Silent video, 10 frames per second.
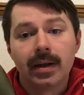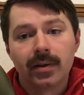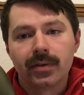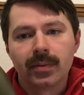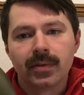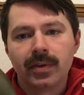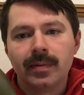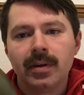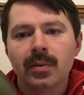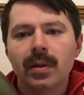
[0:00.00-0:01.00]
It also
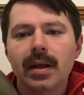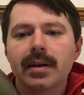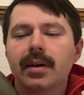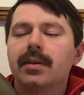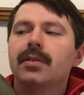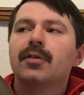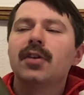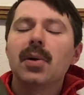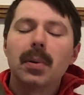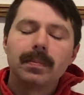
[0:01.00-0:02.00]
received a new liner.
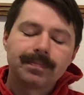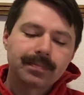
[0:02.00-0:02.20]
So